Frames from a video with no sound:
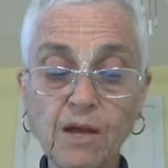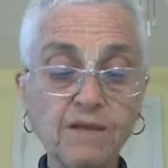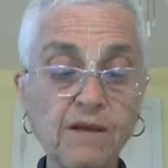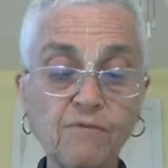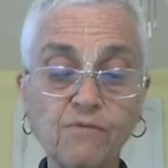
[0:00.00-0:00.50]

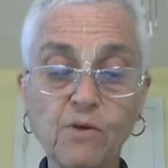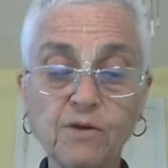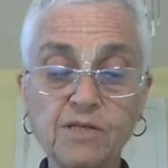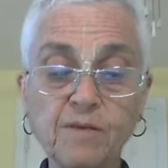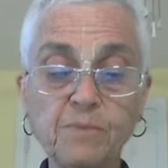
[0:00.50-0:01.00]
and
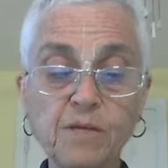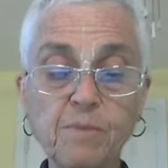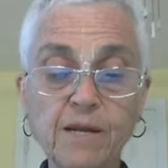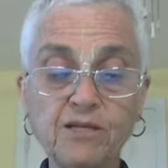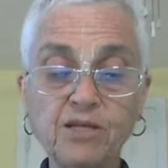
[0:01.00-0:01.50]
therefore, simply
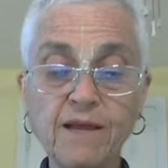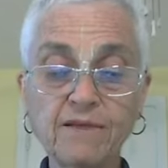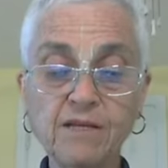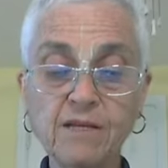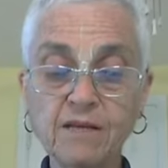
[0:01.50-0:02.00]
by
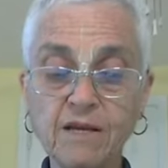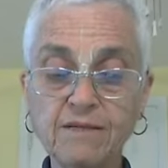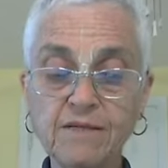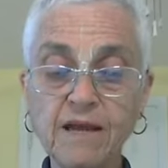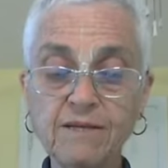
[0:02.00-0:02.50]
chanting
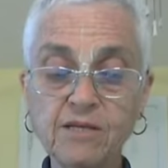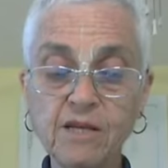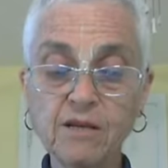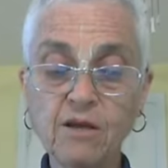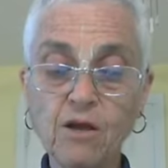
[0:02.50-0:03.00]
and
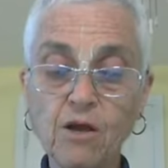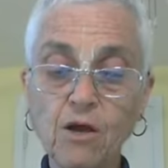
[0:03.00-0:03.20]
dancing,